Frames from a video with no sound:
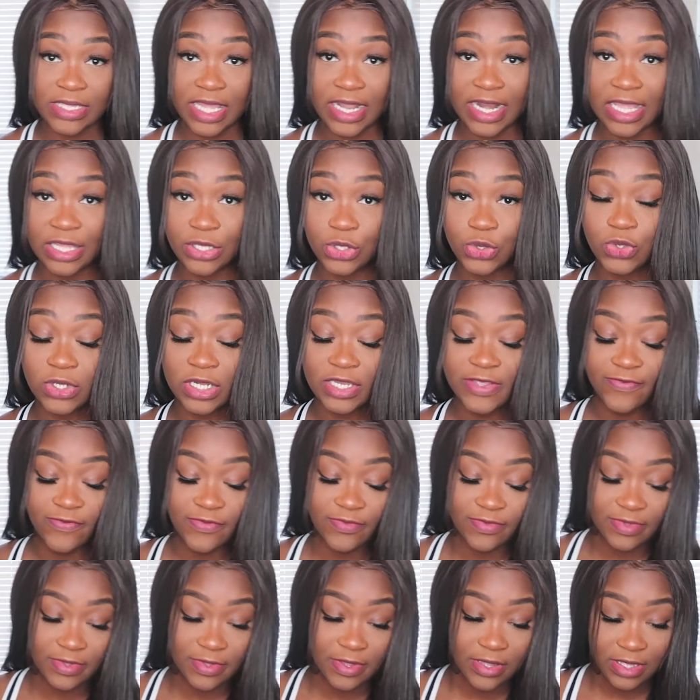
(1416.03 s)
that I
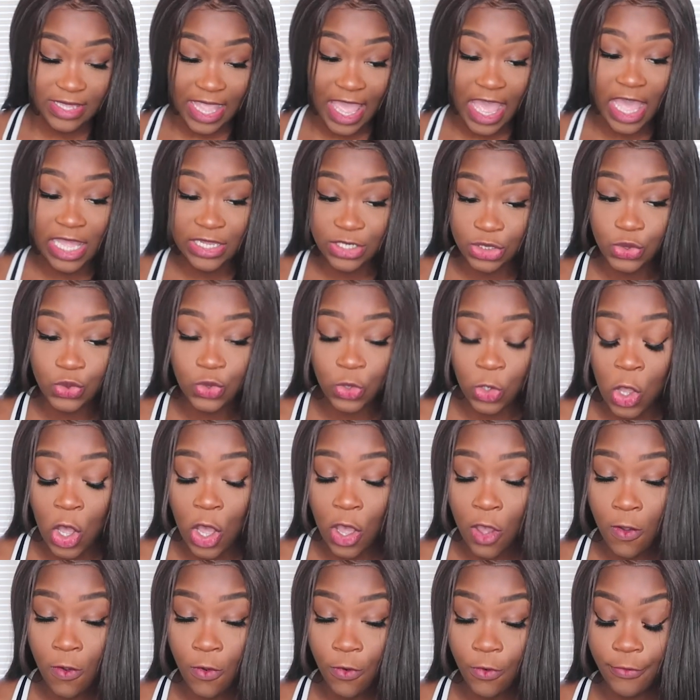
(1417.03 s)
do
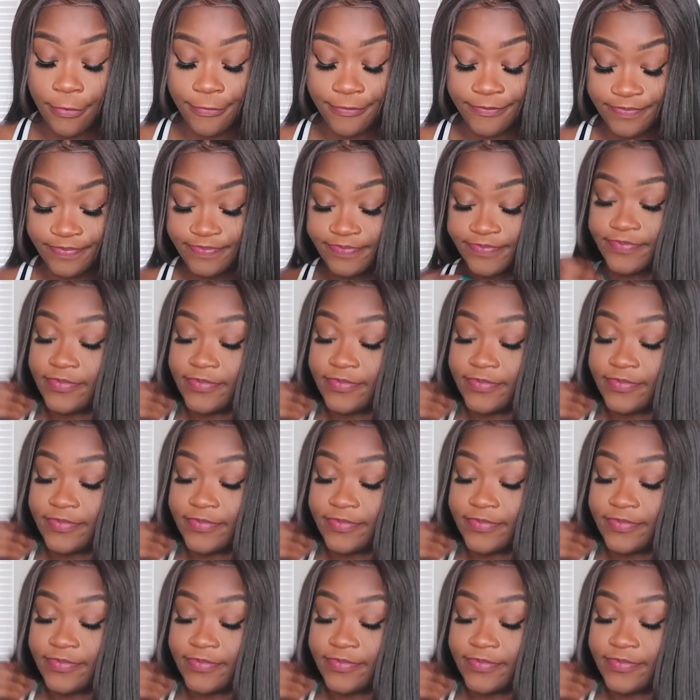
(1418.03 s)
call home.